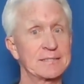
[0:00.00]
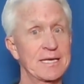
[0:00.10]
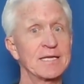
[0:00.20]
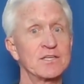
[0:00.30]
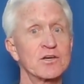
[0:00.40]

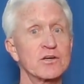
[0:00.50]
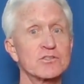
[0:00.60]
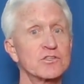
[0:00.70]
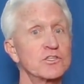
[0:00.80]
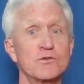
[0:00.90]
in 10
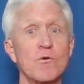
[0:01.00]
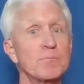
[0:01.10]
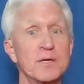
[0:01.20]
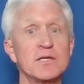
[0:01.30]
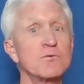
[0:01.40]
years, you
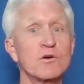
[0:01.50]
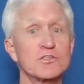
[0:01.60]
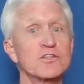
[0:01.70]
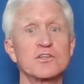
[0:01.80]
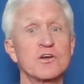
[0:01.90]
won't be any
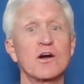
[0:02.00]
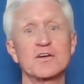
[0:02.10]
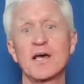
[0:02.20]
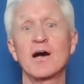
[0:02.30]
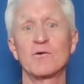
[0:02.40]
worse than you
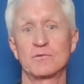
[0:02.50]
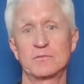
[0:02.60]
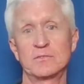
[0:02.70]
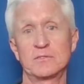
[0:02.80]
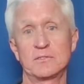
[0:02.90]
are now.
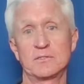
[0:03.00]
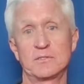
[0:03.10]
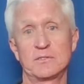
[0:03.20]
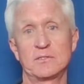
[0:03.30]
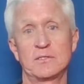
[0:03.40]

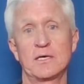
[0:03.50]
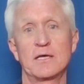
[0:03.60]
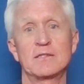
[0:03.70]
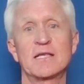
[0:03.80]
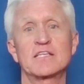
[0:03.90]

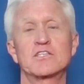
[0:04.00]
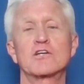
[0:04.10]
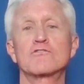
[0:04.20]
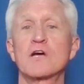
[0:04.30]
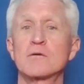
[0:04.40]
And
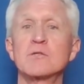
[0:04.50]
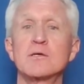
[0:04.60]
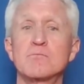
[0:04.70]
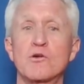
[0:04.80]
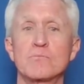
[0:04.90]
that's
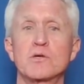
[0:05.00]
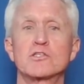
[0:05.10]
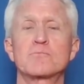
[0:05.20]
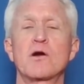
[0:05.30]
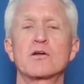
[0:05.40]
incredibly
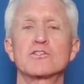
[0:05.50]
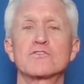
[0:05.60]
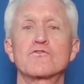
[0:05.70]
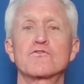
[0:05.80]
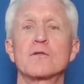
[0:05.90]
important because
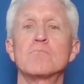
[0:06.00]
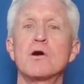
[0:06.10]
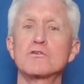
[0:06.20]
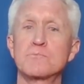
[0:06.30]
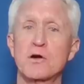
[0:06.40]
Parkinson's, for the
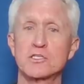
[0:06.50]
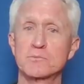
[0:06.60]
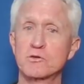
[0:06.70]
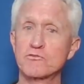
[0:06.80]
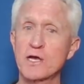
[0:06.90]
most part,
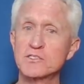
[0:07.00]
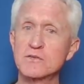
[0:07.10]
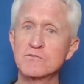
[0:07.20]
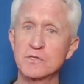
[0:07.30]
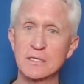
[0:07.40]
is
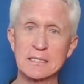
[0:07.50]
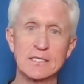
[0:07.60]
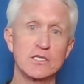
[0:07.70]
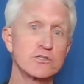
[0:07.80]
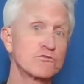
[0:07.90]
progressive.
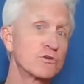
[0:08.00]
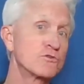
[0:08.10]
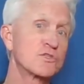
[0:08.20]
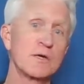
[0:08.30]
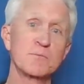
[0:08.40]
It's
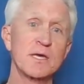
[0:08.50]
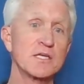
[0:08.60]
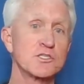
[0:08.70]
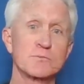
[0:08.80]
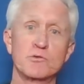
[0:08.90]
true, some
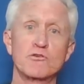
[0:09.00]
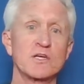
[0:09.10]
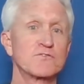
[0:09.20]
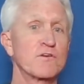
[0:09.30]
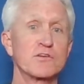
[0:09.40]
cases
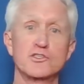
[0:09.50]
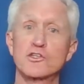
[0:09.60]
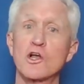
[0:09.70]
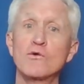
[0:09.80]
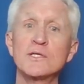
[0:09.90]
progress very
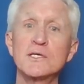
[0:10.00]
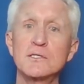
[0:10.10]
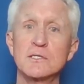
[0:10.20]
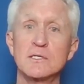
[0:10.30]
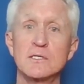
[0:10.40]

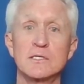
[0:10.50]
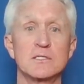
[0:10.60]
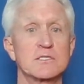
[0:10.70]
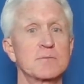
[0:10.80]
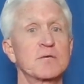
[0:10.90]
slowly,
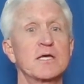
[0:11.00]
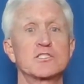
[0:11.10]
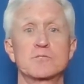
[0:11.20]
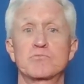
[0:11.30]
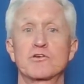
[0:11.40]
some
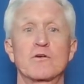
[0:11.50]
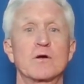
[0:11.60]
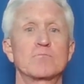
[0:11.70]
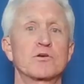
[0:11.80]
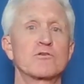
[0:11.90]
cases pro
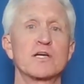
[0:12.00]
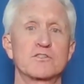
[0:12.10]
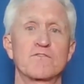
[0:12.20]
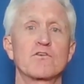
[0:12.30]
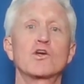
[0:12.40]
uh,
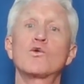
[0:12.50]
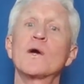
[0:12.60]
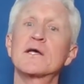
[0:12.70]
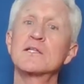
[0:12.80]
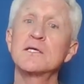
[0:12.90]
progress very
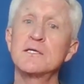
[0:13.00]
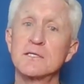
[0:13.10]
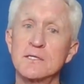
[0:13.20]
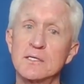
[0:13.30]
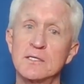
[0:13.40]

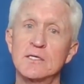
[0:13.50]
quickly,